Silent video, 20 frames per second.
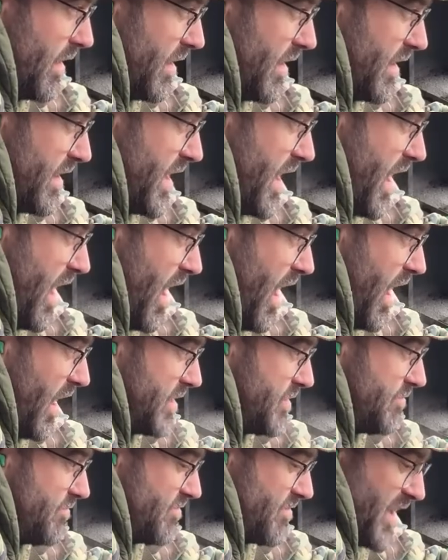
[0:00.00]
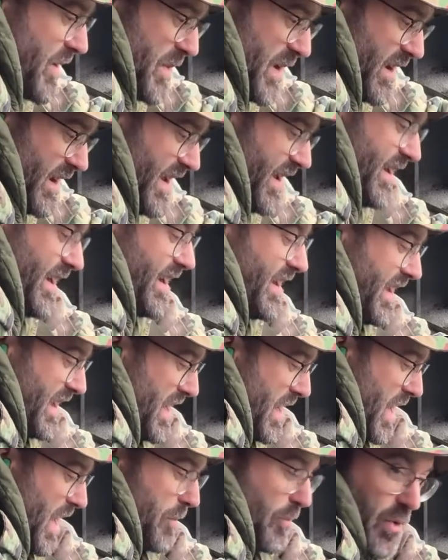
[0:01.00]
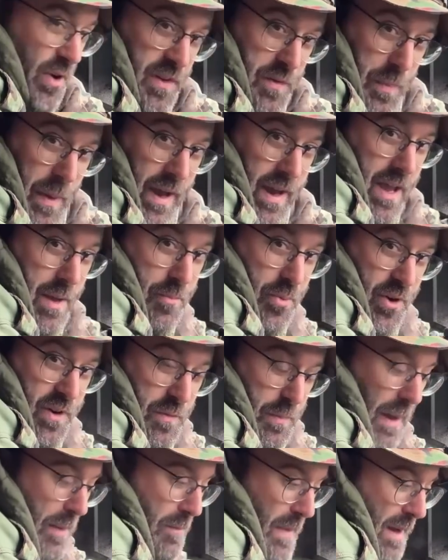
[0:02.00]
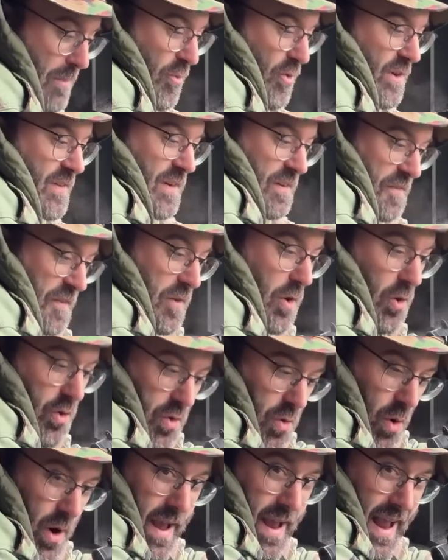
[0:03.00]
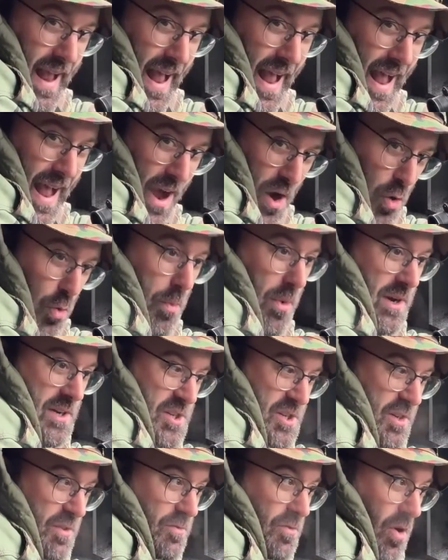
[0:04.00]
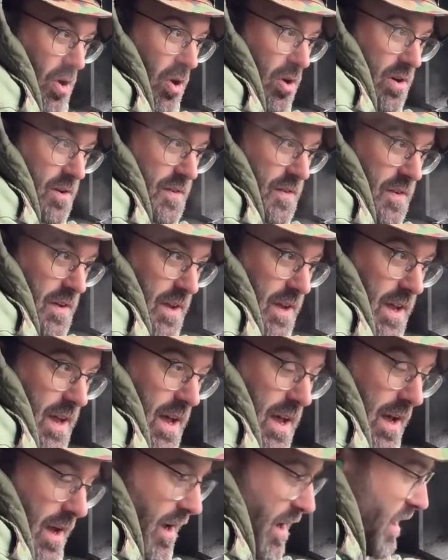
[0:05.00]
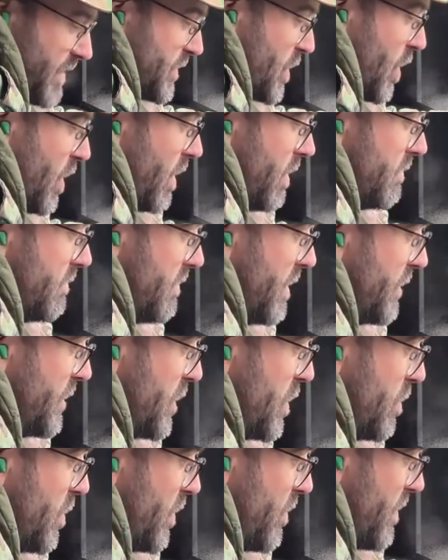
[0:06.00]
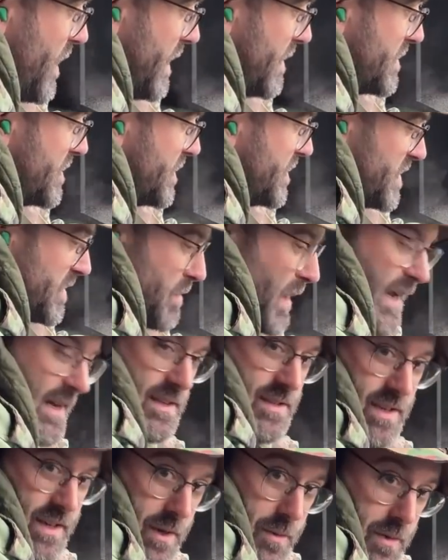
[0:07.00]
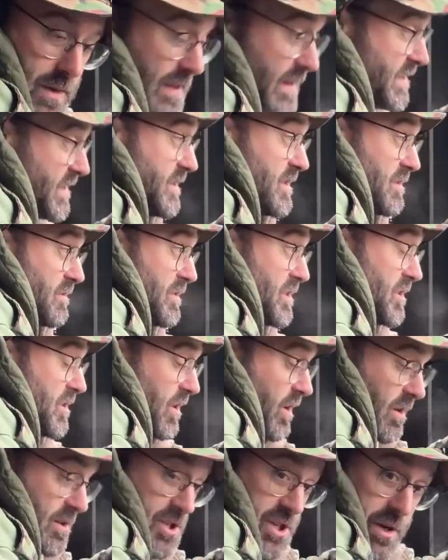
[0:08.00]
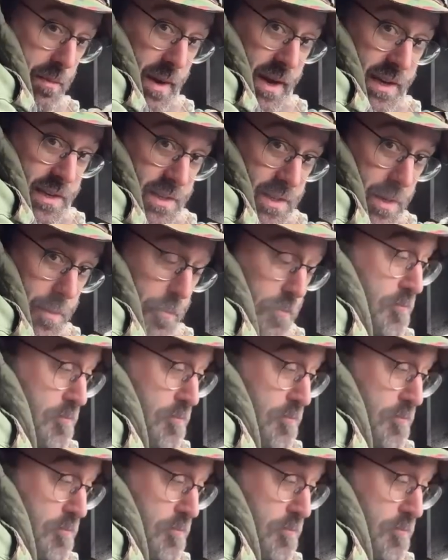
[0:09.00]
yeah, I mean, it brings back memories. I've forgotten quite how much it rocked. I've got a few more rounds in this magazine, and this is an RUAG magazine.